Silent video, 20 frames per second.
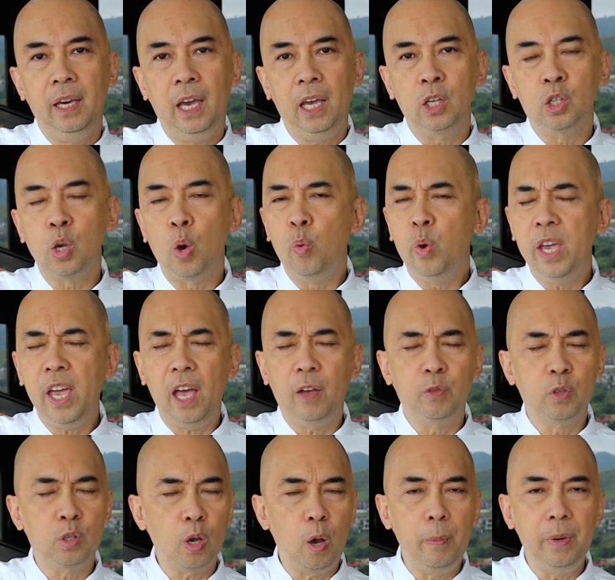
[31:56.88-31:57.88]
And so we
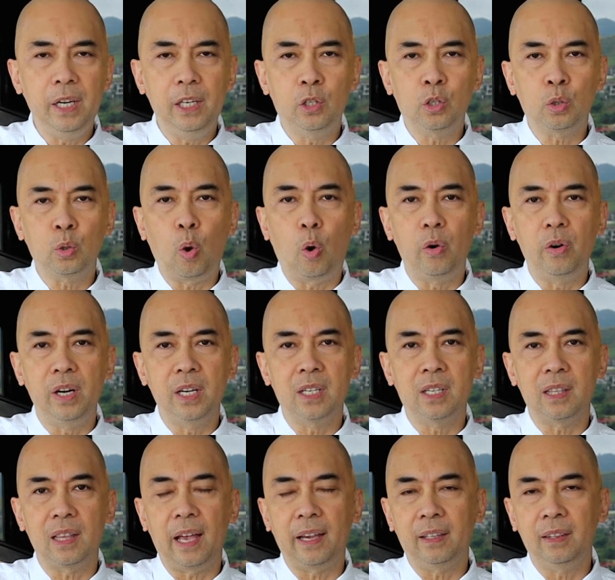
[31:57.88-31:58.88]
have so many
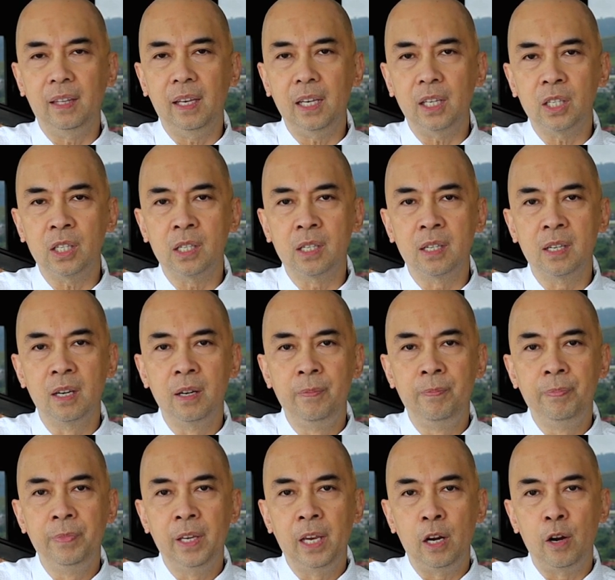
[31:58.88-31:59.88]
stories like this.
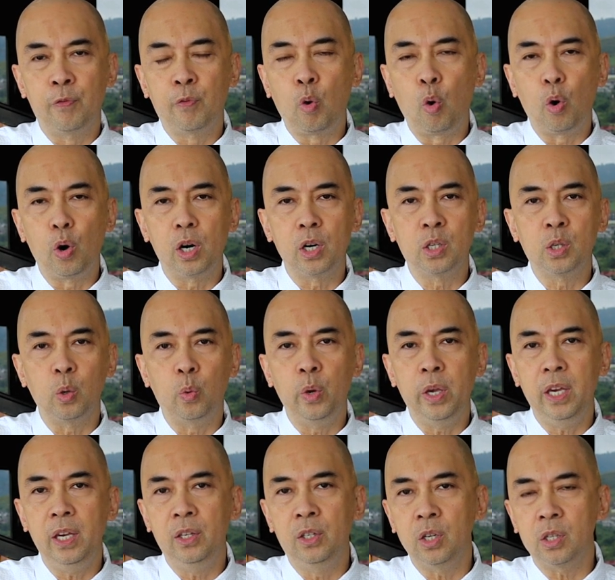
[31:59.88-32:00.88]
And of course,
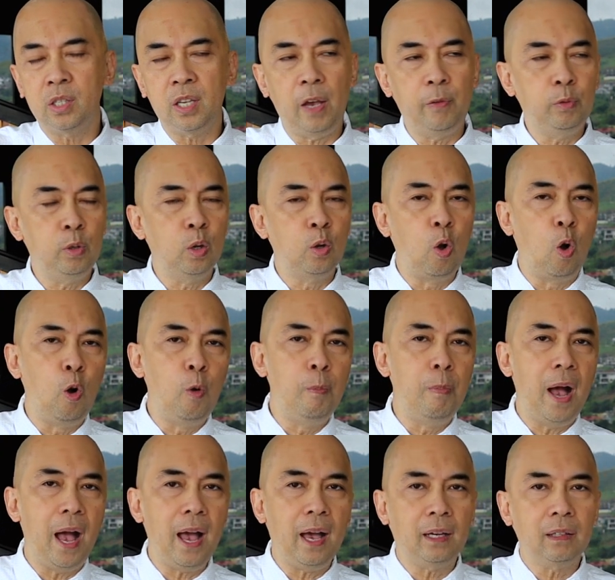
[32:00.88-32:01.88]
we just have to go
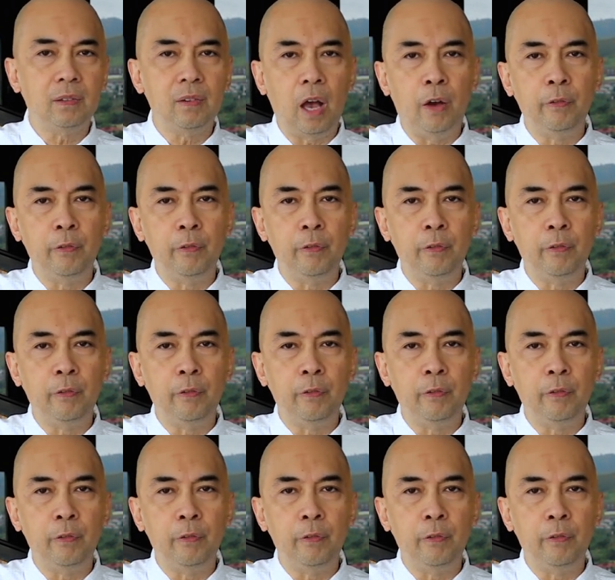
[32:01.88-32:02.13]
back